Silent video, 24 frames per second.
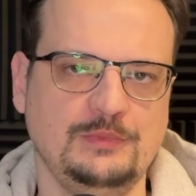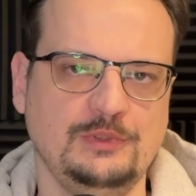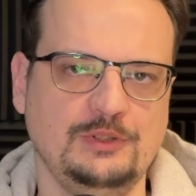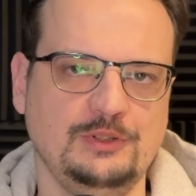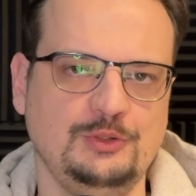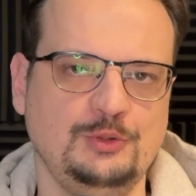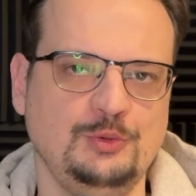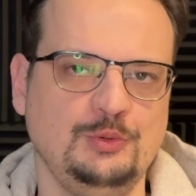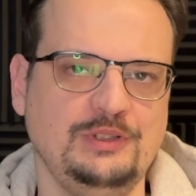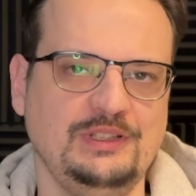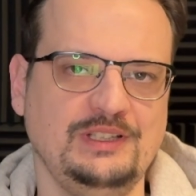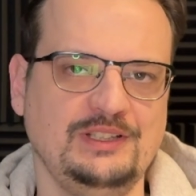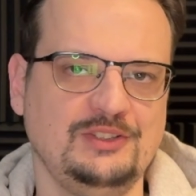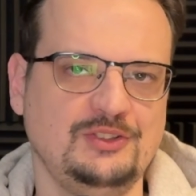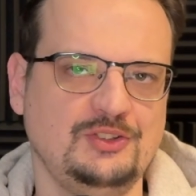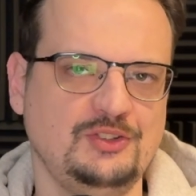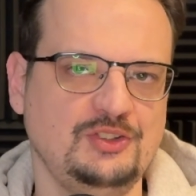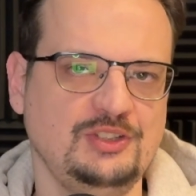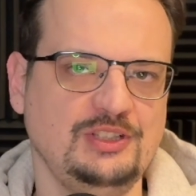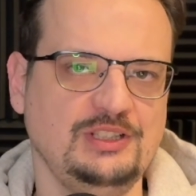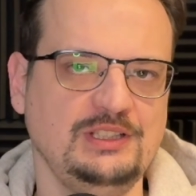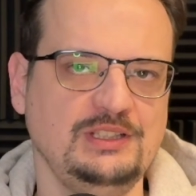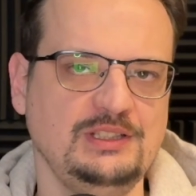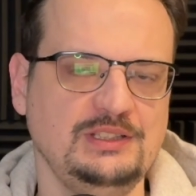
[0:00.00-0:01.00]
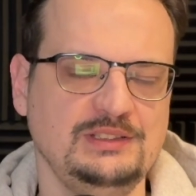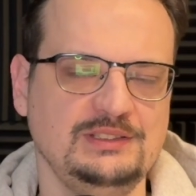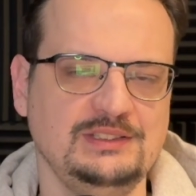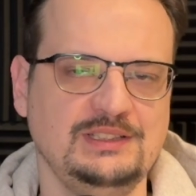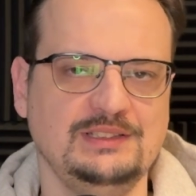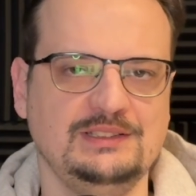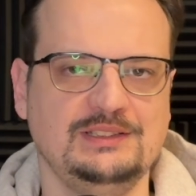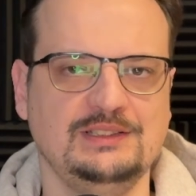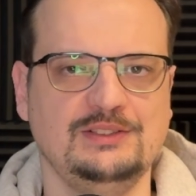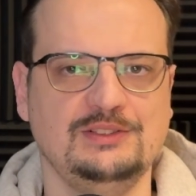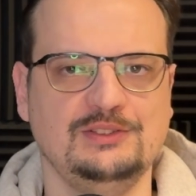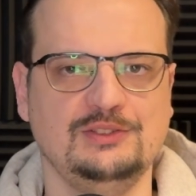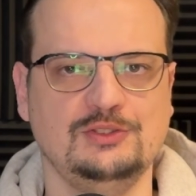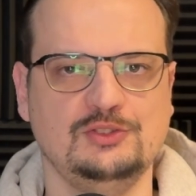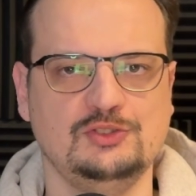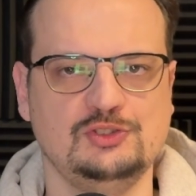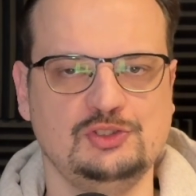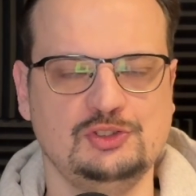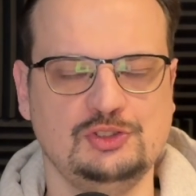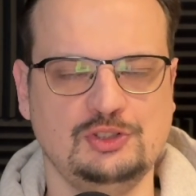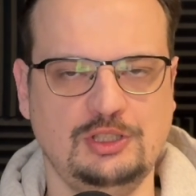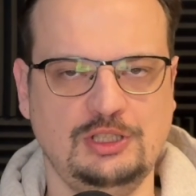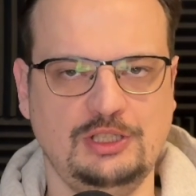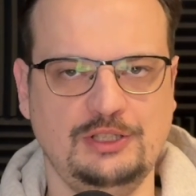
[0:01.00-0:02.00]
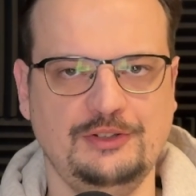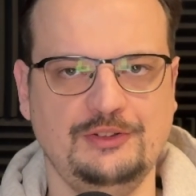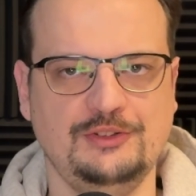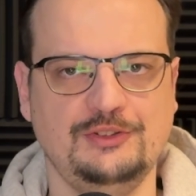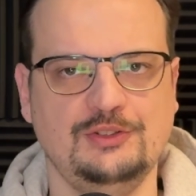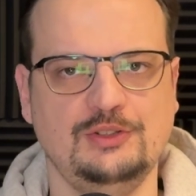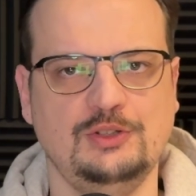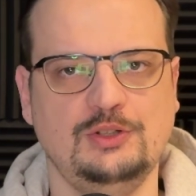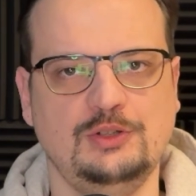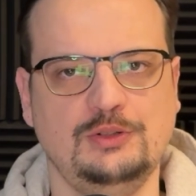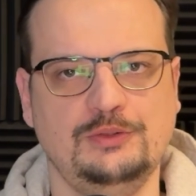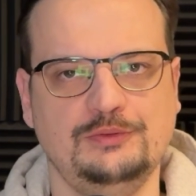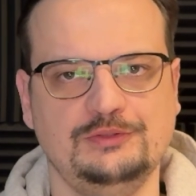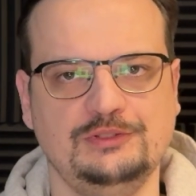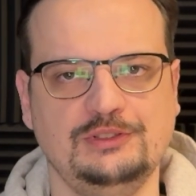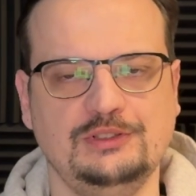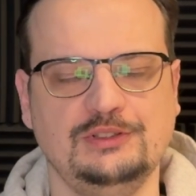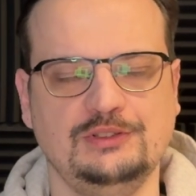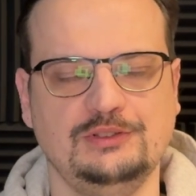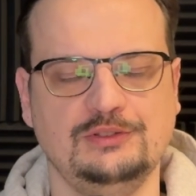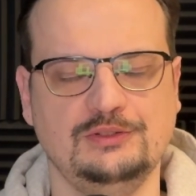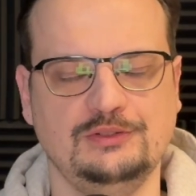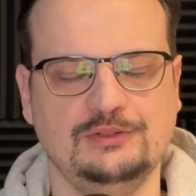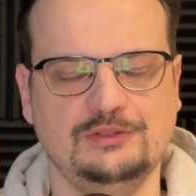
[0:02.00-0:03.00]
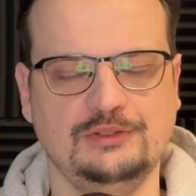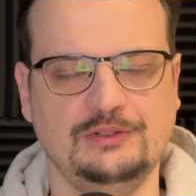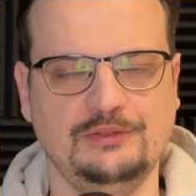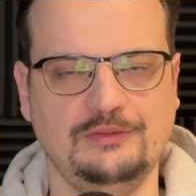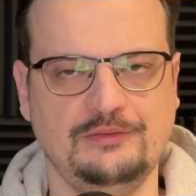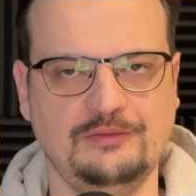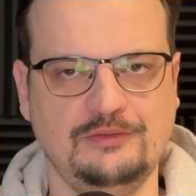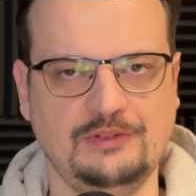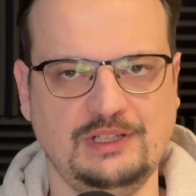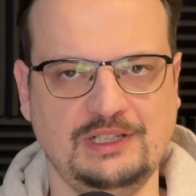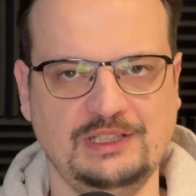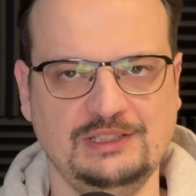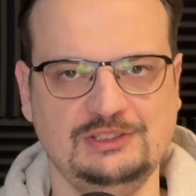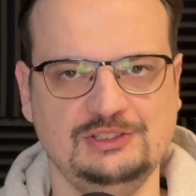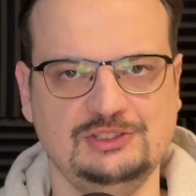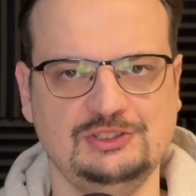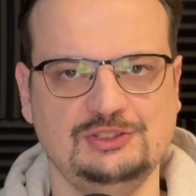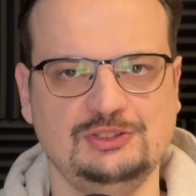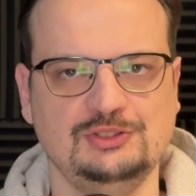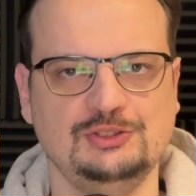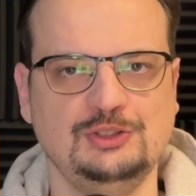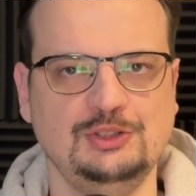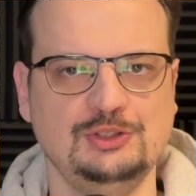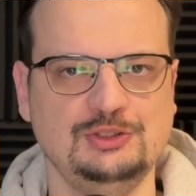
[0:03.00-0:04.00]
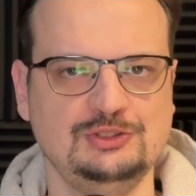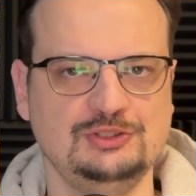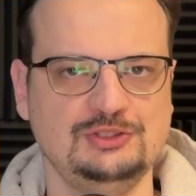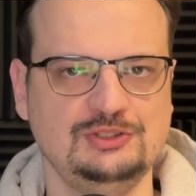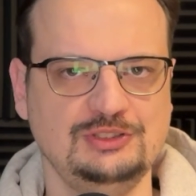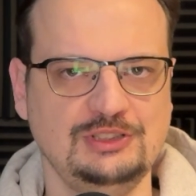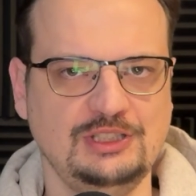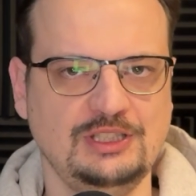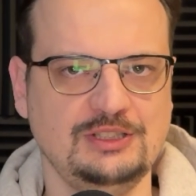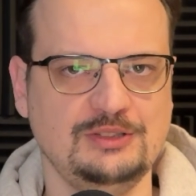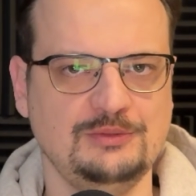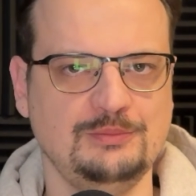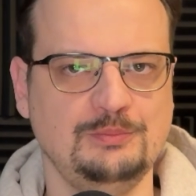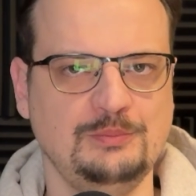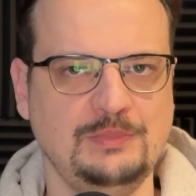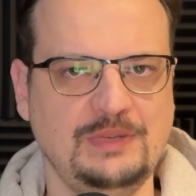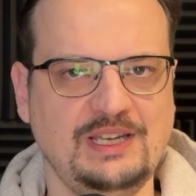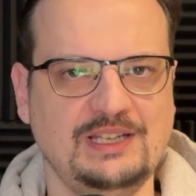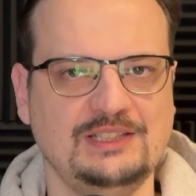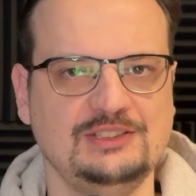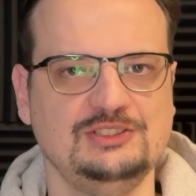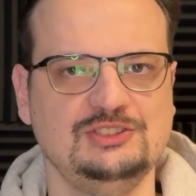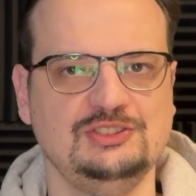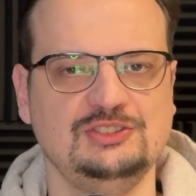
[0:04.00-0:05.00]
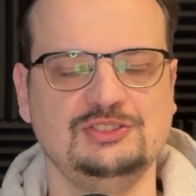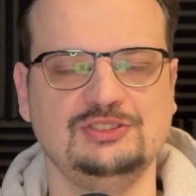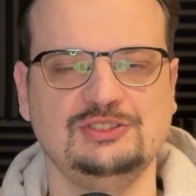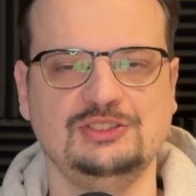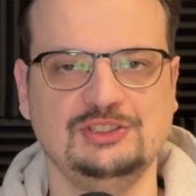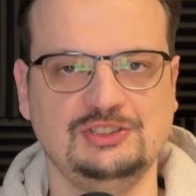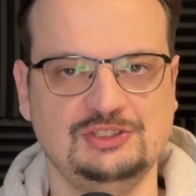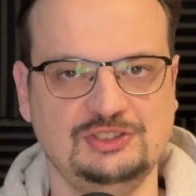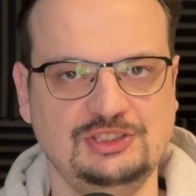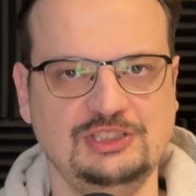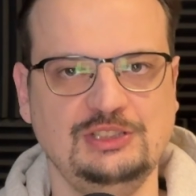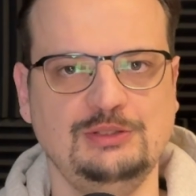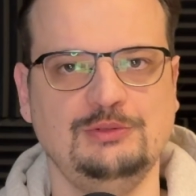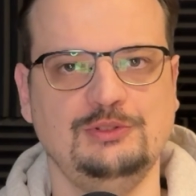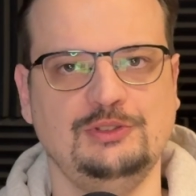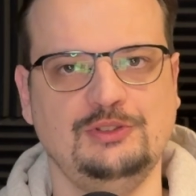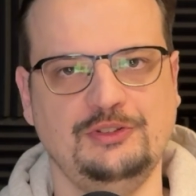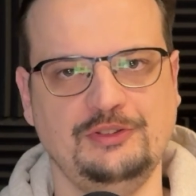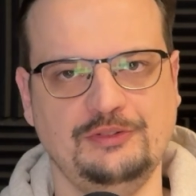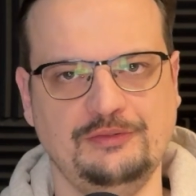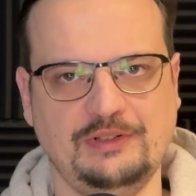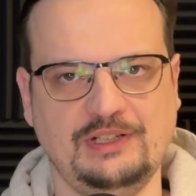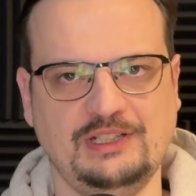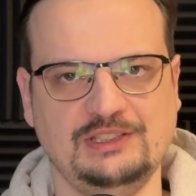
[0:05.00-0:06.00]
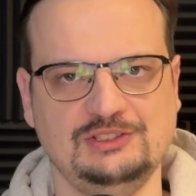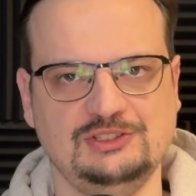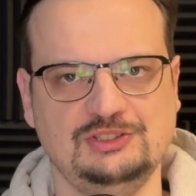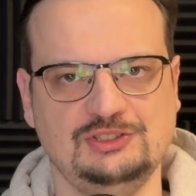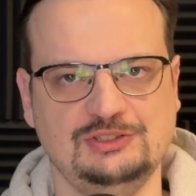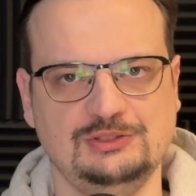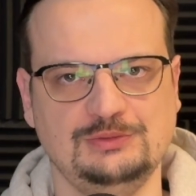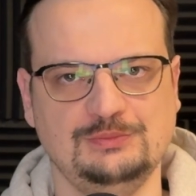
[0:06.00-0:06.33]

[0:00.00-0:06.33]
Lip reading: you can see that the slot of the device does not match the serial device.